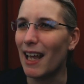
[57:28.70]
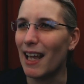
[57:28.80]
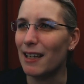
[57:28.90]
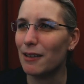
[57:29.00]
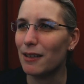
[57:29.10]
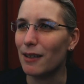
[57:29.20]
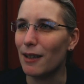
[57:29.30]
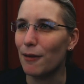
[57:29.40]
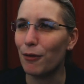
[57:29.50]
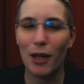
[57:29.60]
And
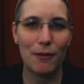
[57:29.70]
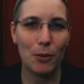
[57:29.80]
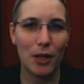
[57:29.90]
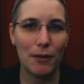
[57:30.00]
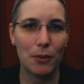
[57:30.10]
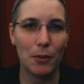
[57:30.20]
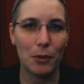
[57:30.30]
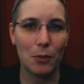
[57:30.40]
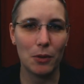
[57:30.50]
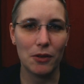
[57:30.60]
uh, for every, everyone
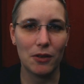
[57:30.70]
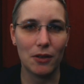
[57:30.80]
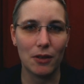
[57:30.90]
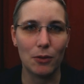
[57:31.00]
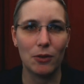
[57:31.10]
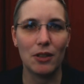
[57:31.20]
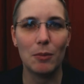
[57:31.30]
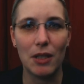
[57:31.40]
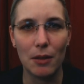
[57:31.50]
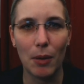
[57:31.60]
who wants to see
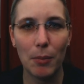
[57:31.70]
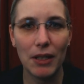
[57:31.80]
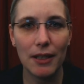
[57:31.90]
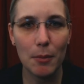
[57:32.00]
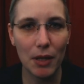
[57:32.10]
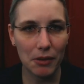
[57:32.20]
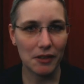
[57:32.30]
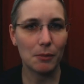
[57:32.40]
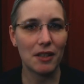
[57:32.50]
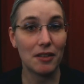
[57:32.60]
me publicly
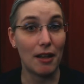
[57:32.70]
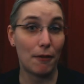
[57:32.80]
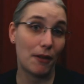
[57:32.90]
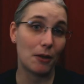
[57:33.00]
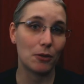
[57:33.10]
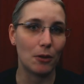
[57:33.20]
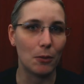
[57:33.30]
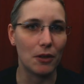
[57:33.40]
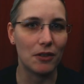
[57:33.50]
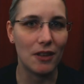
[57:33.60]
embarrassing myself, there's
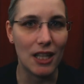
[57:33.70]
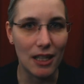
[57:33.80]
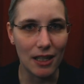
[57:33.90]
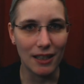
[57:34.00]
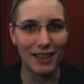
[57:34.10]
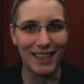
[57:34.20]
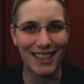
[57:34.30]
always the uh,